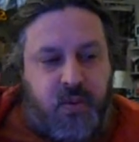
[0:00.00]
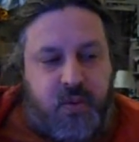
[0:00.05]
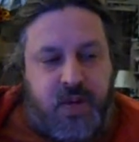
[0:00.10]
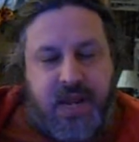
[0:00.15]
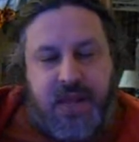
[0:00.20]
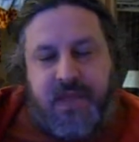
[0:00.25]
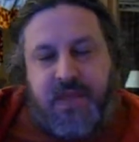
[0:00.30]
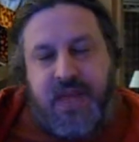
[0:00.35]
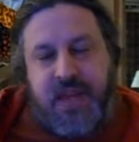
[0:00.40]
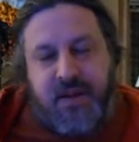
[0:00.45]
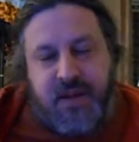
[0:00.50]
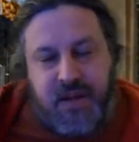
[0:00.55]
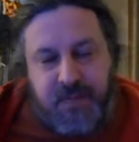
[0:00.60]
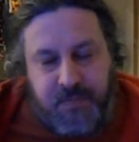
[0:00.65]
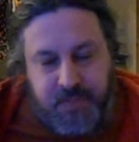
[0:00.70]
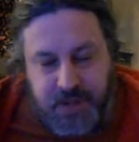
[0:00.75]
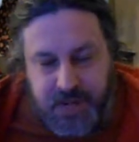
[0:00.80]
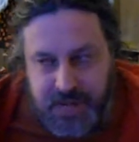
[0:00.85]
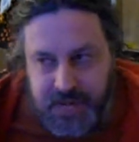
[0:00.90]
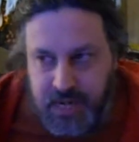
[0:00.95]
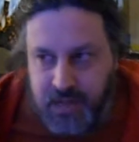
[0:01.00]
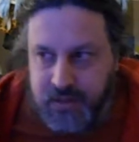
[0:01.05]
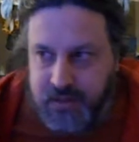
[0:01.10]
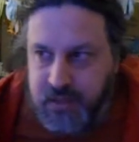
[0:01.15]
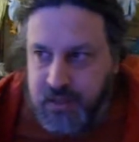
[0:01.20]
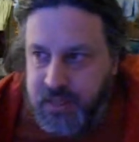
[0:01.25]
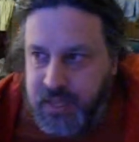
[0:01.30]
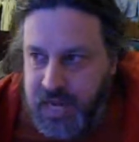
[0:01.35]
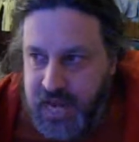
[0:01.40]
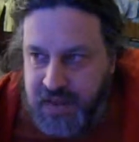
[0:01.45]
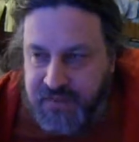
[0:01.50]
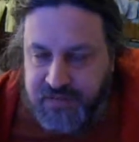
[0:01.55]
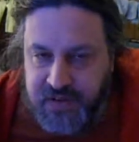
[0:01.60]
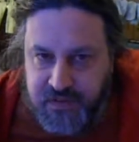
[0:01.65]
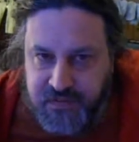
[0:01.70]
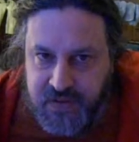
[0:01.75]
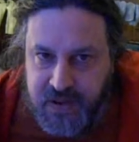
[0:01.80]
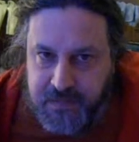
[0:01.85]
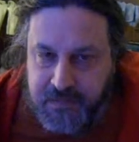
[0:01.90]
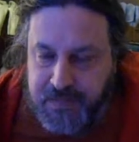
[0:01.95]
the way they compiled F
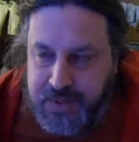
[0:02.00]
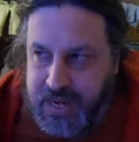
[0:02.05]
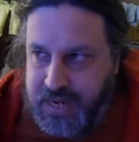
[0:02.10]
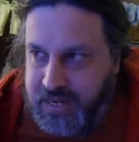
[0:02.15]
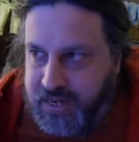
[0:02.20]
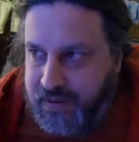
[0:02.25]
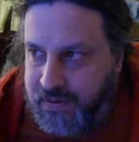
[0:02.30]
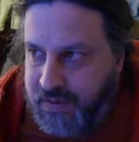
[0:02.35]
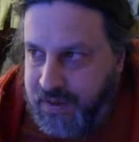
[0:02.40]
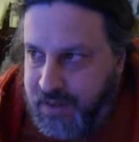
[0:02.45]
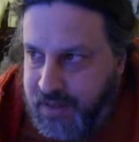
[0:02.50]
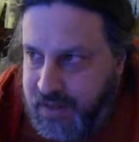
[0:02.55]
F M P E G.